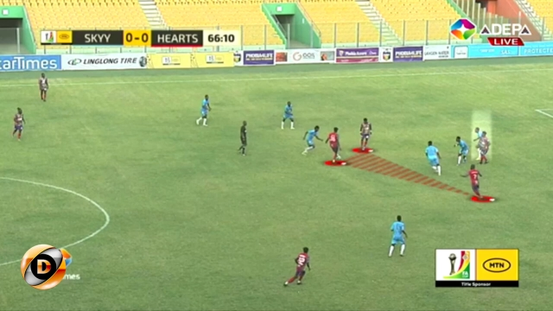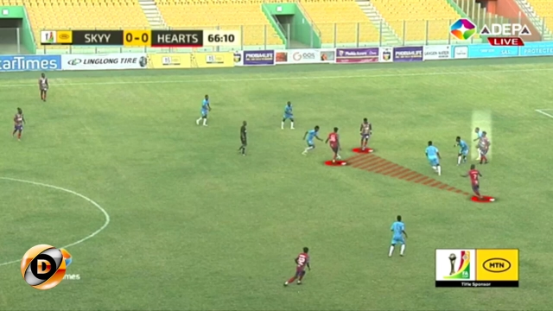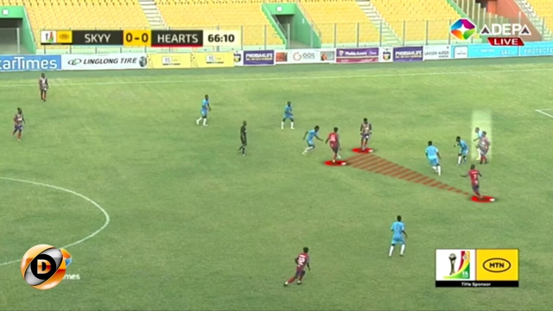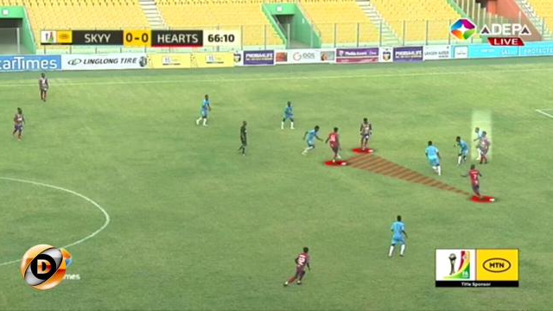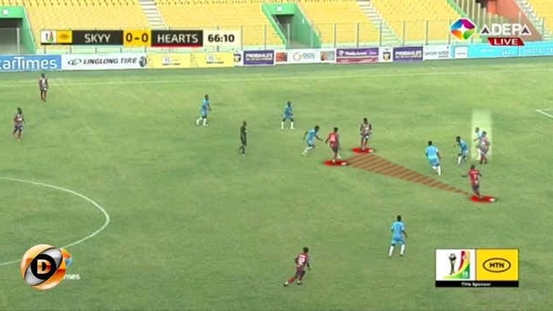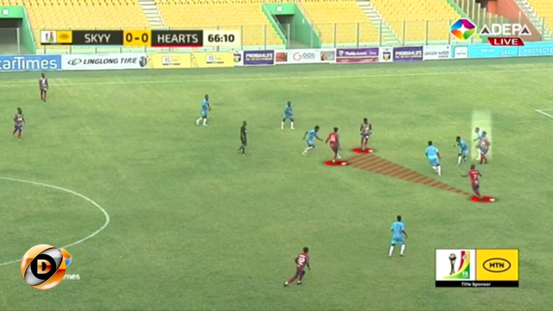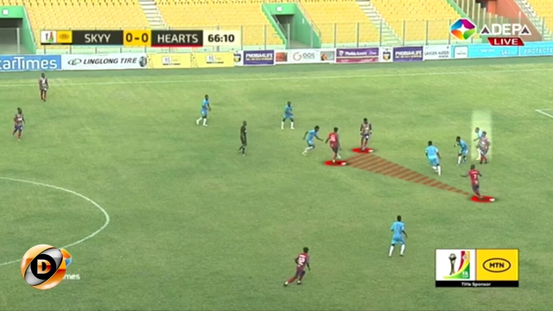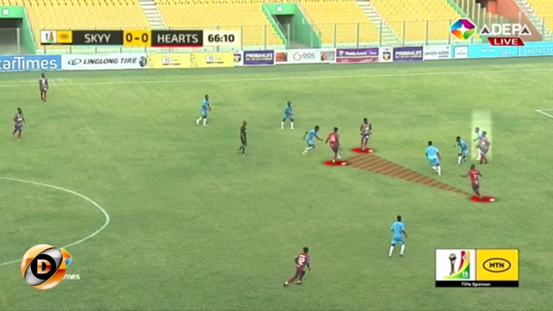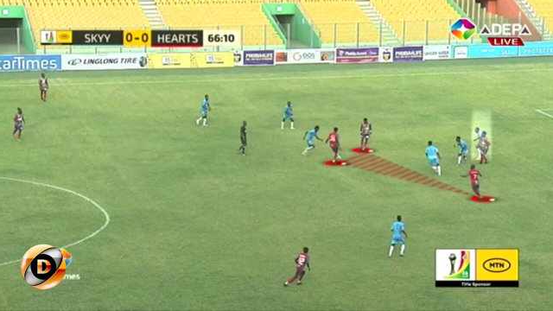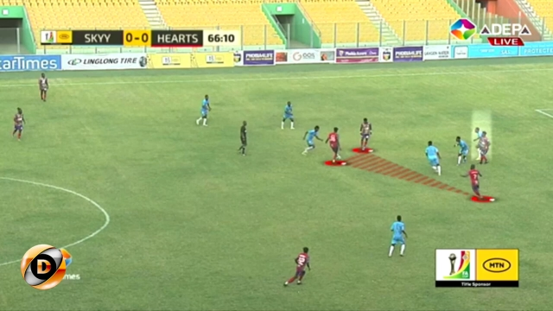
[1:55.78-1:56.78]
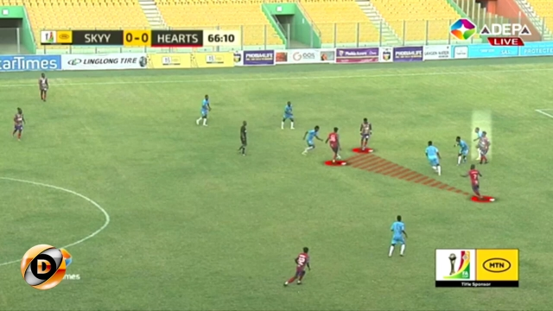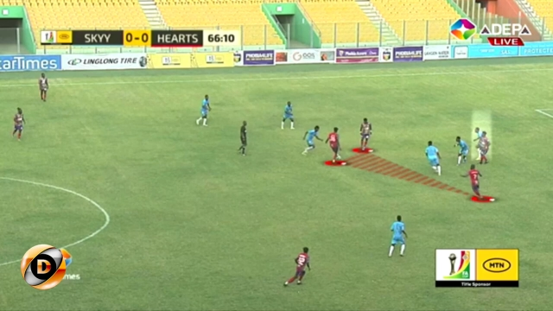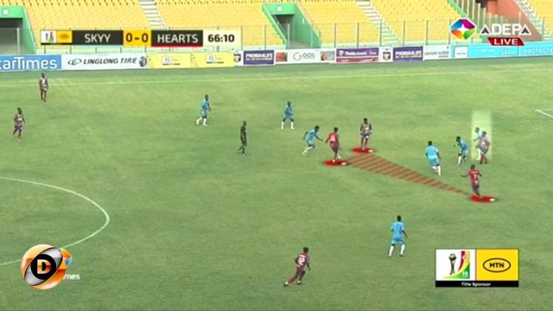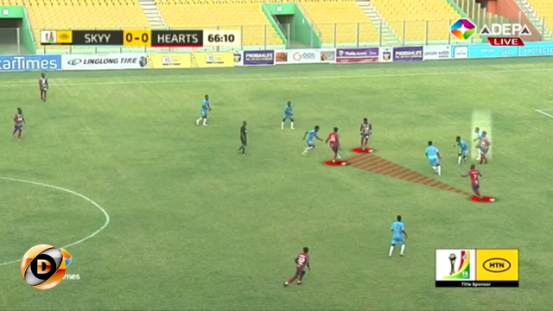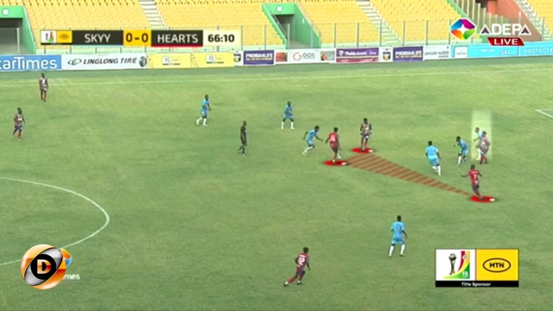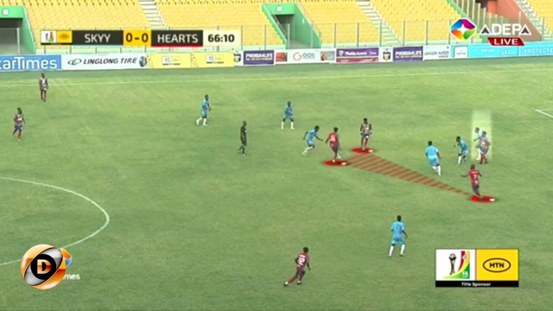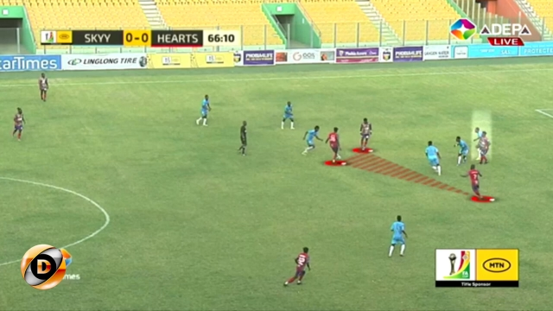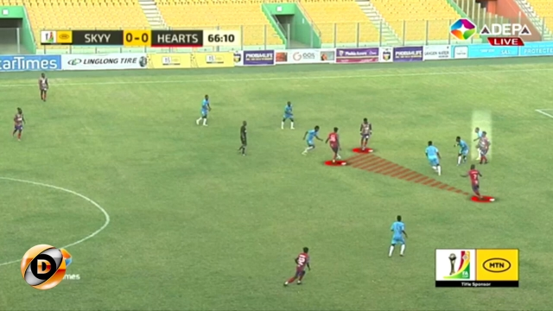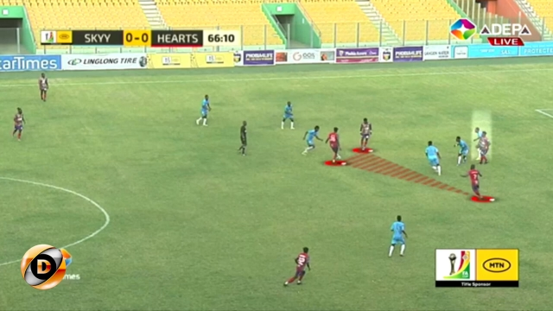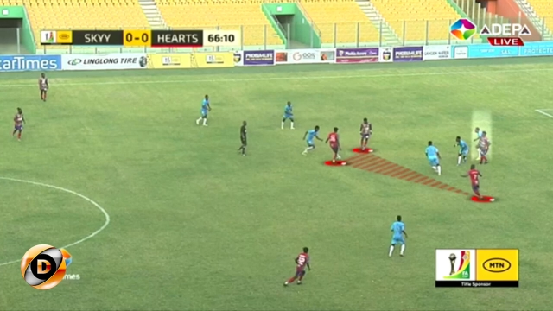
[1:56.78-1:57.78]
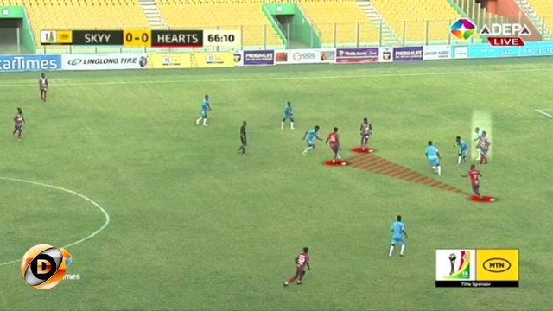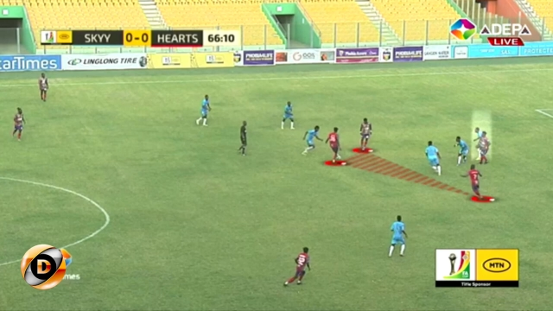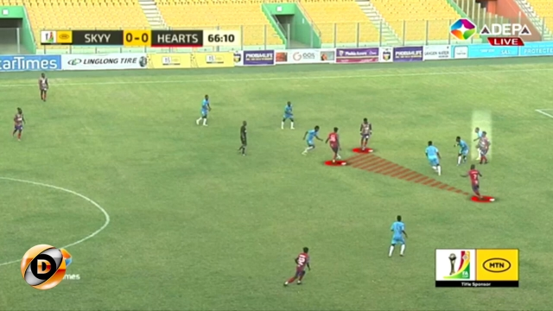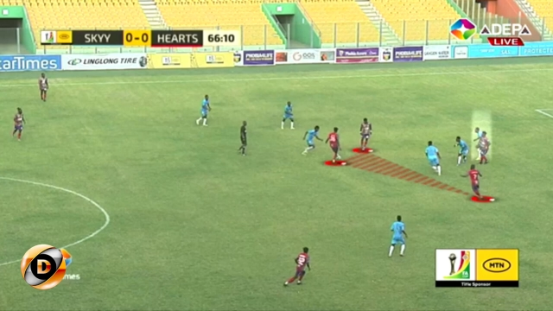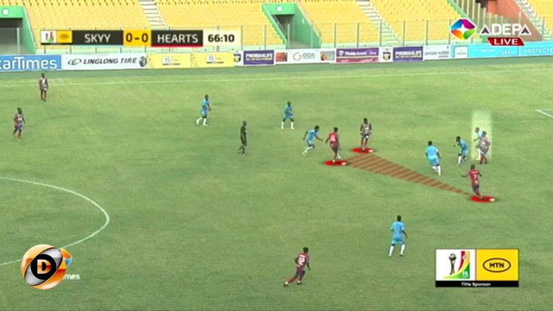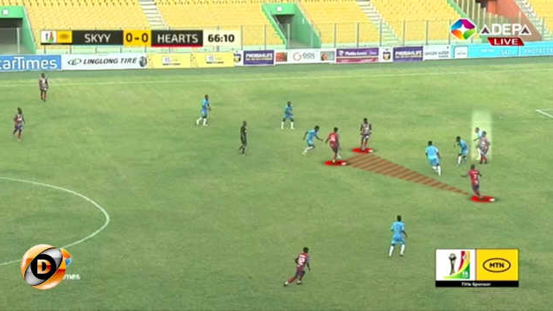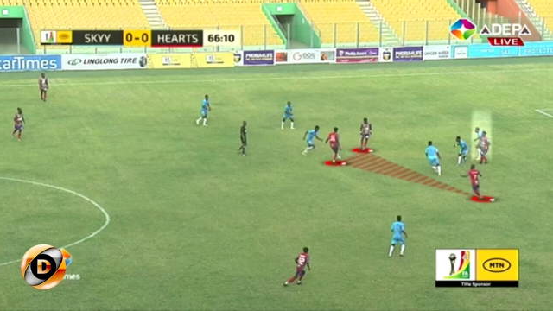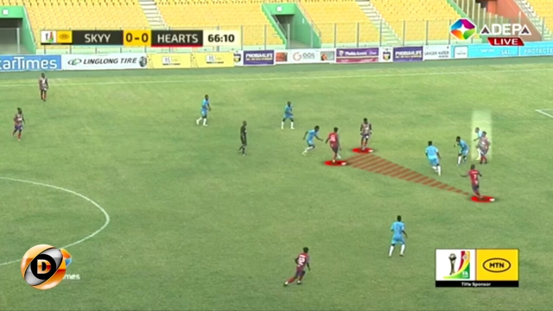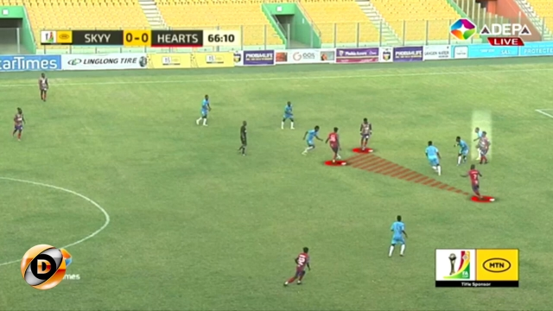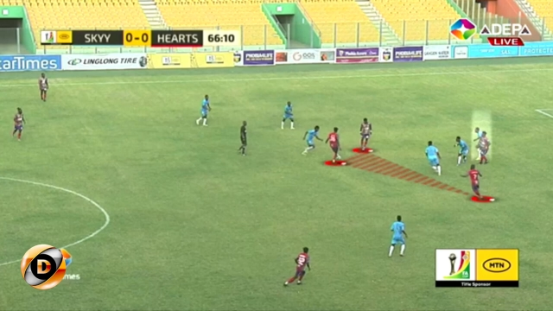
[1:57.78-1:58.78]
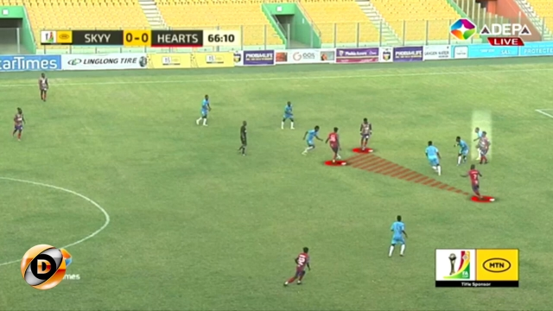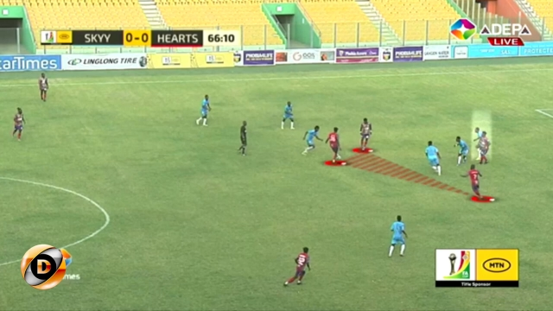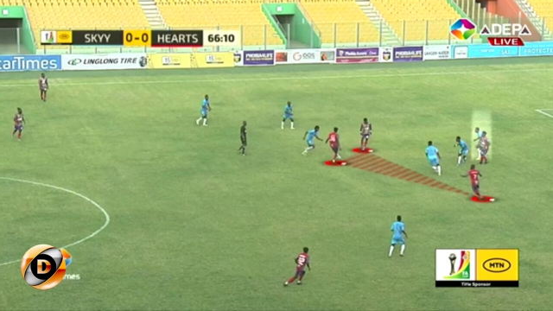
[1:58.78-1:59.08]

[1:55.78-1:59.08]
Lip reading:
Nobody's mouth can be seen.